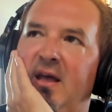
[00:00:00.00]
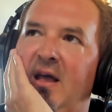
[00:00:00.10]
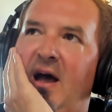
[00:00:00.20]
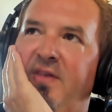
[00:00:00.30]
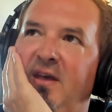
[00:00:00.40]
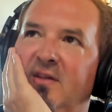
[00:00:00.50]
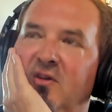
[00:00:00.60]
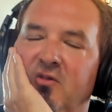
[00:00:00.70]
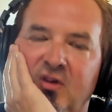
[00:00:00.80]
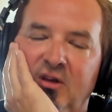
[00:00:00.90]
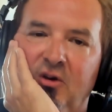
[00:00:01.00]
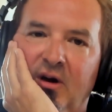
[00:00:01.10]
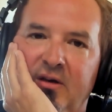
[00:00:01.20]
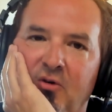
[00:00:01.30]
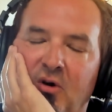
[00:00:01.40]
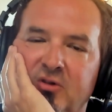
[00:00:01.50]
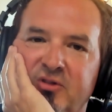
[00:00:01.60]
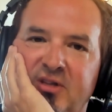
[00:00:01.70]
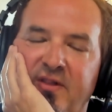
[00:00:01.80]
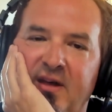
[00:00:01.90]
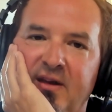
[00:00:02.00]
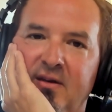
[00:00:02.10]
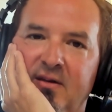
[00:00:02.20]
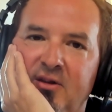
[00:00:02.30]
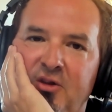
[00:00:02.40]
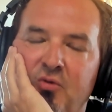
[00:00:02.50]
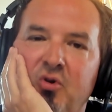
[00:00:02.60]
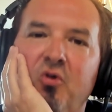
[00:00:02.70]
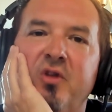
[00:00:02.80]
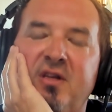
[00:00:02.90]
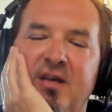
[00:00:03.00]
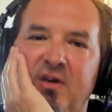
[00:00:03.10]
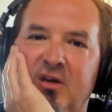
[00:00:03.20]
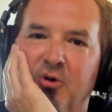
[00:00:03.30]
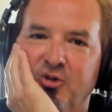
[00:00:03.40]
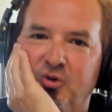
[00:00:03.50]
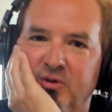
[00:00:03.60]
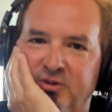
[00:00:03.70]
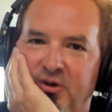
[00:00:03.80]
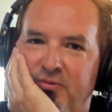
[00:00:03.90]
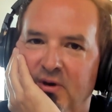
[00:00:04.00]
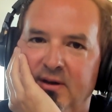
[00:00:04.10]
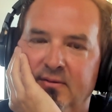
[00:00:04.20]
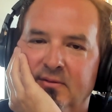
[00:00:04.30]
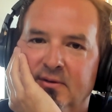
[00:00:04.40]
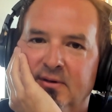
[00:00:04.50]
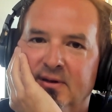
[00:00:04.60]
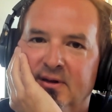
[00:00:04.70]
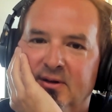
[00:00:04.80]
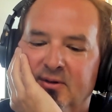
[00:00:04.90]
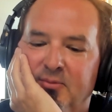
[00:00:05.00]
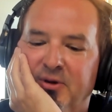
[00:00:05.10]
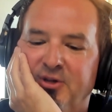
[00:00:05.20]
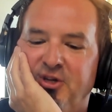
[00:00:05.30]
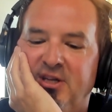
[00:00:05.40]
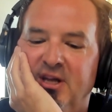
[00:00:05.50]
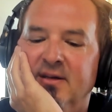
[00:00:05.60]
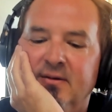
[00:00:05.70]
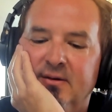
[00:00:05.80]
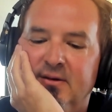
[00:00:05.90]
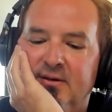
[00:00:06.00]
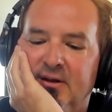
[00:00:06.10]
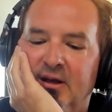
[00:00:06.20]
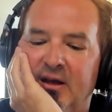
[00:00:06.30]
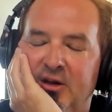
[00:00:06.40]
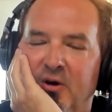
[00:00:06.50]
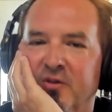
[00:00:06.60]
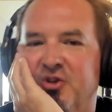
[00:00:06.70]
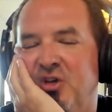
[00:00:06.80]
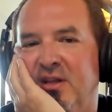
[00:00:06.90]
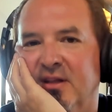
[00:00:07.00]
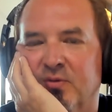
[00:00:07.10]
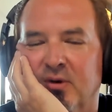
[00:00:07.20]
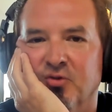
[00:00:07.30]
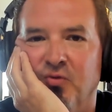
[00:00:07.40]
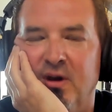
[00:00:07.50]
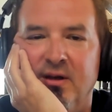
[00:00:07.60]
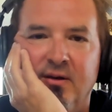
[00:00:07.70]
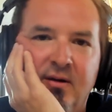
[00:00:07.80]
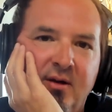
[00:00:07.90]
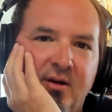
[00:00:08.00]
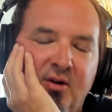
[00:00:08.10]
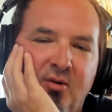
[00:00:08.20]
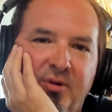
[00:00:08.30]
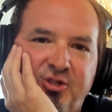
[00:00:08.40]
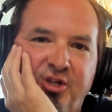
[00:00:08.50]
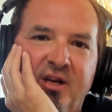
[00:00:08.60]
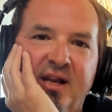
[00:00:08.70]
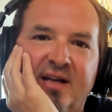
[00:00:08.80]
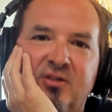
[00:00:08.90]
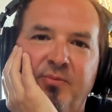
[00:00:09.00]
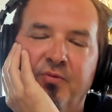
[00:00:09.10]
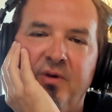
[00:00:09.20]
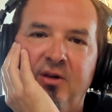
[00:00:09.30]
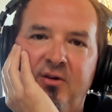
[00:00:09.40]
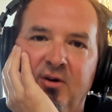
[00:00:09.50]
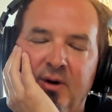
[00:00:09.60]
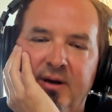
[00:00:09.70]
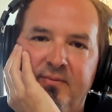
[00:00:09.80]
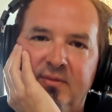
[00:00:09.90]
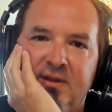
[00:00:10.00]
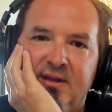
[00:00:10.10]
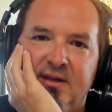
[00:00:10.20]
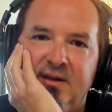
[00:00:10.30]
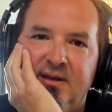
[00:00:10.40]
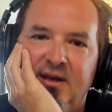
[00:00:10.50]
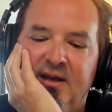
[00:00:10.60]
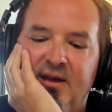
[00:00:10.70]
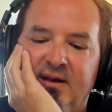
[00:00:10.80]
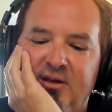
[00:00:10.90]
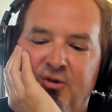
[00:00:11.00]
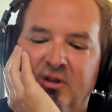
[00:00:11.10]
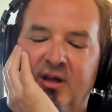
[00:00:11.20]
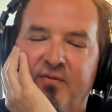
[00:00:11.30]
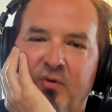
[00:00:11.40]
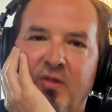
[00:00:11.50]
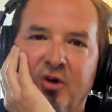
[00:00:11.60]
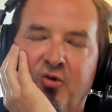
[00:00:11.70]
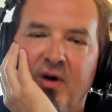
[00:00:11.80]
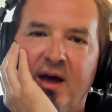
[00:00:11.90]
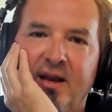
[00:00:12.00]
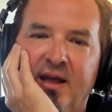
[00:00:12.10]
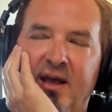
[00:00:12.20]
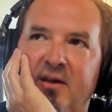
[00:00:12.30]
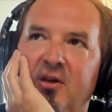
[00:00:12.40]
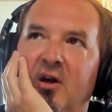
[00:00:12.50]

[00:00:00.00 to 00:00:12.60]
I think it's interesting. You also said that you knew the TV commercial wasn't great, but you didn't, on the sheet, that's what I was reading, but you didn't ask them to redo it. And you live with regret. And,